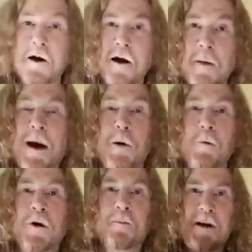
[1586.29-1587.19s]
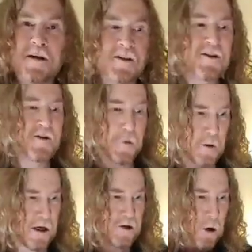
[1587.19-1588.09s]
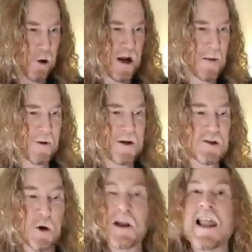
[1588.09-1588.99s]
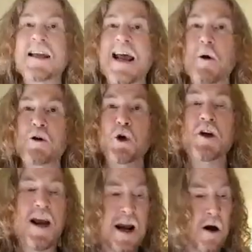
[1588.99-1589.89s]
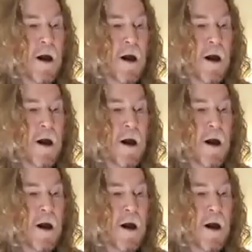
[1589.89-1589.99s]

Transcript: about what it means to me to go camping. It's called "Lay Down Your Care."